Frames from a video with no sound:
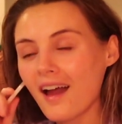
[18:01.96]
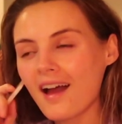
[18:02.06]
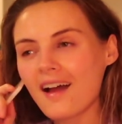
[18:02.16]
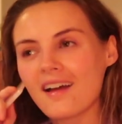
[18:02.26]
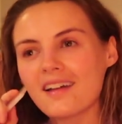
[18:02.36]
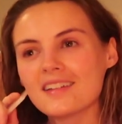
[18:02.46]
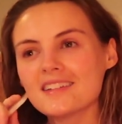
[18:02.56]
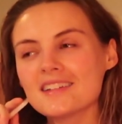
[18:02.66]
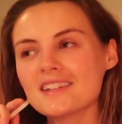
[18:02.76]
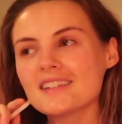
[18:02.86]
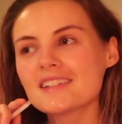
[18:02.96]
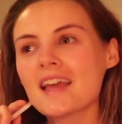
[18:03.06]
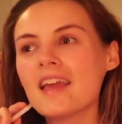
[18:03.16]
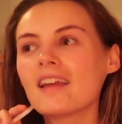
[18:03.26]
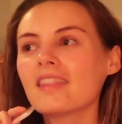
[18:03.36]
and
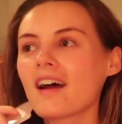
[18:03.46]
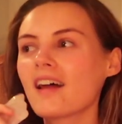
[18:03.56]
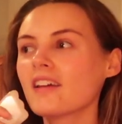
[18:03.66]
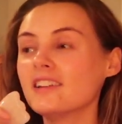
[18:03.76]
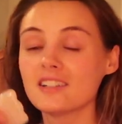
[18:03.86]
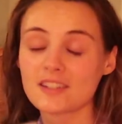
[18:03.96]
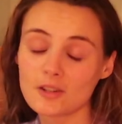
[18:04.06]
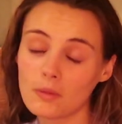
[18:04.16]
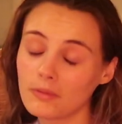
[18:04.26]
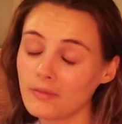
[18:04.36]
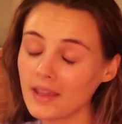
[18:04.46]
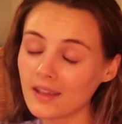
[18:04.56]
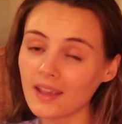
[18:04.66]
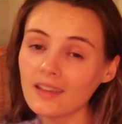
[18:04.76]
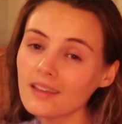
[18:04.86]
saying that I should stop
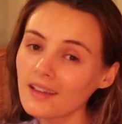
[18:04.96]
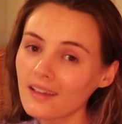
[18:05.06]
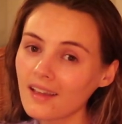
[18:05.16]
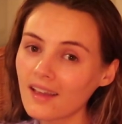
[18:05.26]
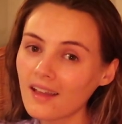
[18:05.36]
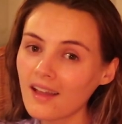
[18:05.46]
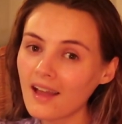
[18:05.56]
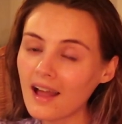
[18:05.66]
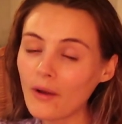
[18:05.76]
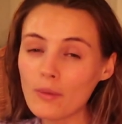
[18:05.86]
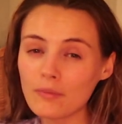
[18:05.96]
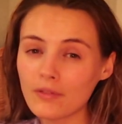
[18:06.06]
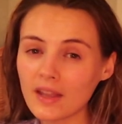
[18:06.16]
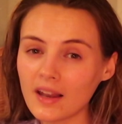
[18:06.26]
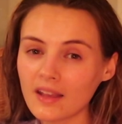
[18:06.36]
faking how I'm
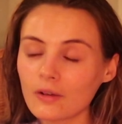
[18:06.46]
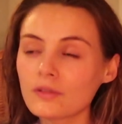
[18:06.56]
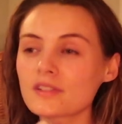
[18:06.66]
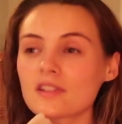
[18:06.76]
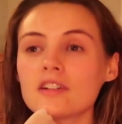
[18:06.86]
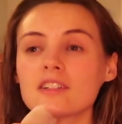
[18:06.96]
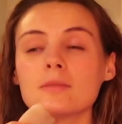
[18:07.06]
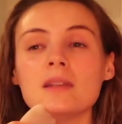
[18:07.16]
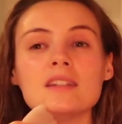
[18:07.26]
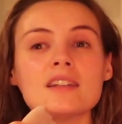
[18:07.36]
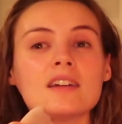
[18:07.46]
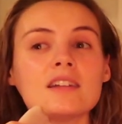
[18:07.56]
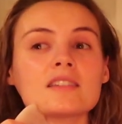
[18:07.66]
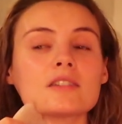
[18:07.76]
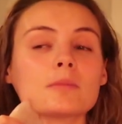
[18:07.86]
feeling on social media
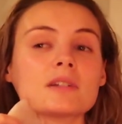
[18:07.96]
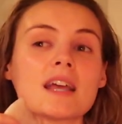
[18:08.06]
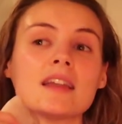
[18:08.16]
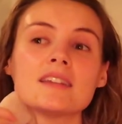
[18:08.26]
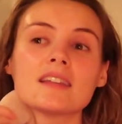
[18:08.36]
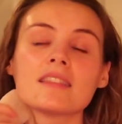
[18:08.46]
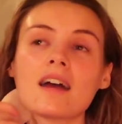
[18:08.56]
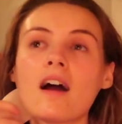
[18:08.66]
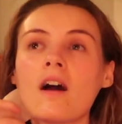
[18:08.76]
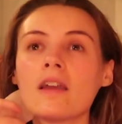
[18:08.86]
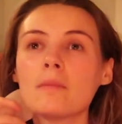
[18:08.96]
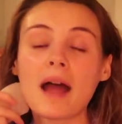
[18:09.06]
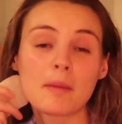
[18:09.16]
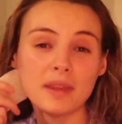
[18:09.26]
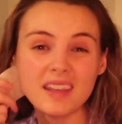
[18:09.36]
and stop pretending that I'm
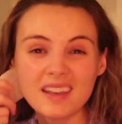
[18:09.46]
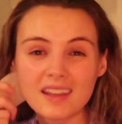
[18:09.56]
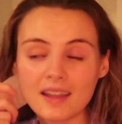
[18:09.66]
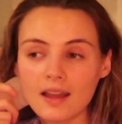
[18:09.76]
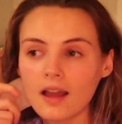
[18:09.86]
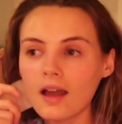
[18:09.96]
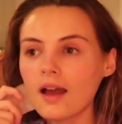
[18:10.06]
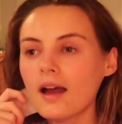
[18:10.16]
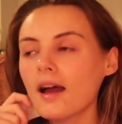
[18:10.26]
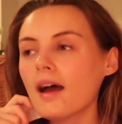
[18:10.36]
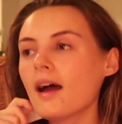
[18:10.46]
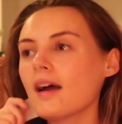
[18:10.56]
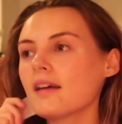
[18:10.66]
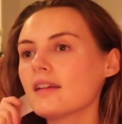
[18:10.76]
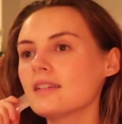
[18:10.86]
happy
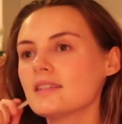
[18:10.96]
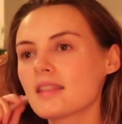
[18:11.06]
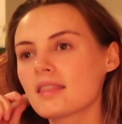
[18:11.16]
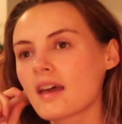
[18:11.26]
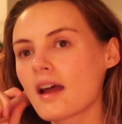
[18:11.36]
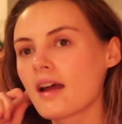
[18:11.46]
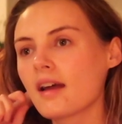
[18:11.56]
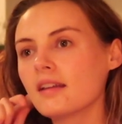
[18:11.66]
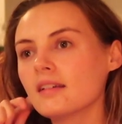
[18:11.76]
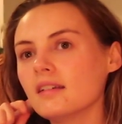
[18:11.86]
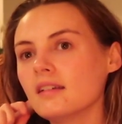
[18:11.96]
and that